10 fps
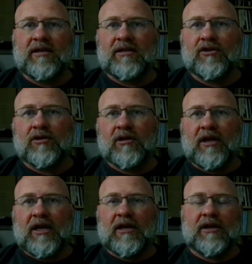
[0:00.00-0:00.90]
and you're
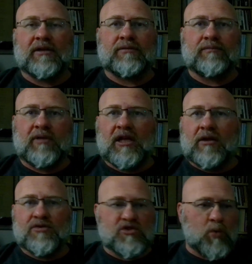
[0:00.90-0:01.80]
looking at hunting,
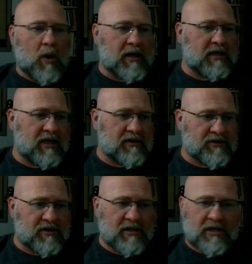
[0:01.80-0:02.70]
just whitetails,